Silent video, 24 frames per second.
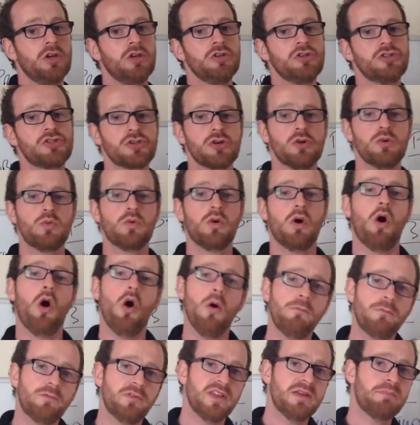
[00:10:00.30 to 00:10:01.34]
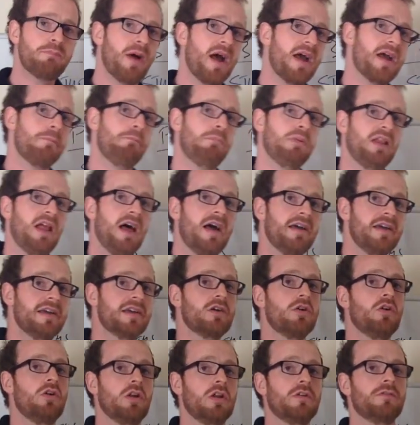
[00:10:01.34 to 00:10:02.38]
So hopefully by applying
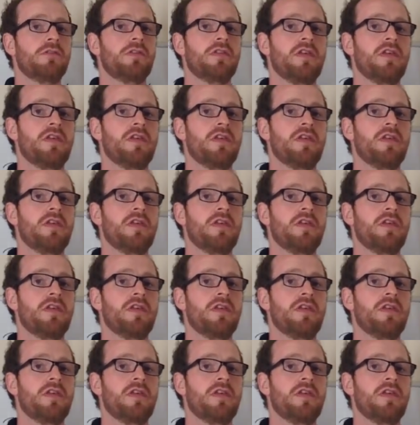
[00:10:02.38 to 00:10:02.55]
all of